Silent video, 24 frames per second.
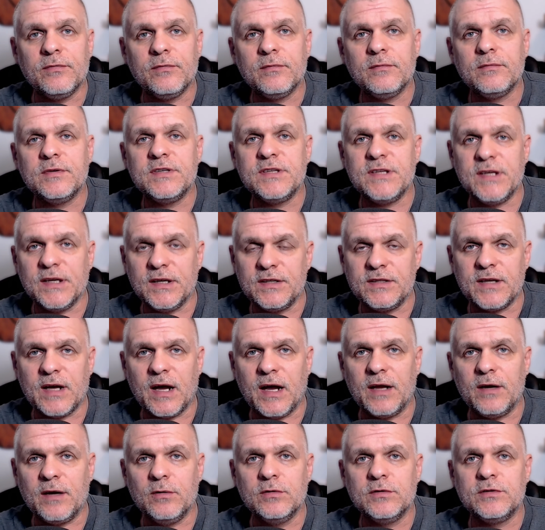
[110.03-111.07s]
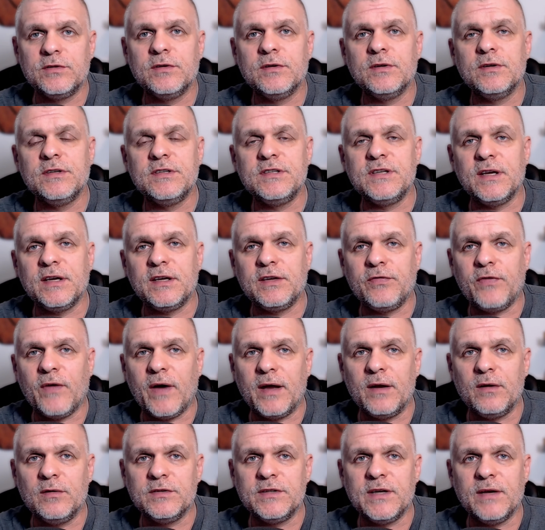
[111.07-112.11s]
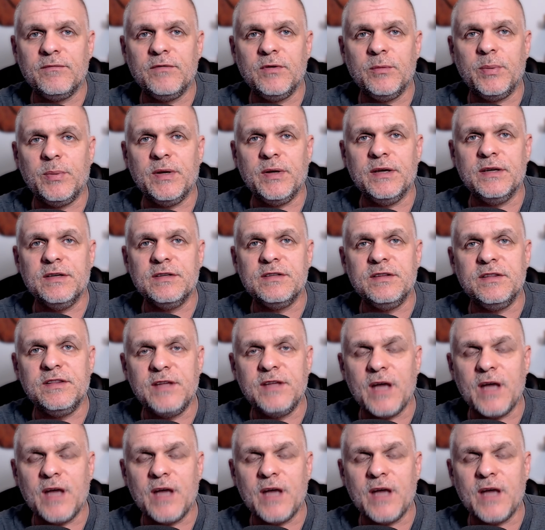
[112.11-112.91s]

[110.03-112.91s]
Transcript: 6 titles, 6 finals MVPs,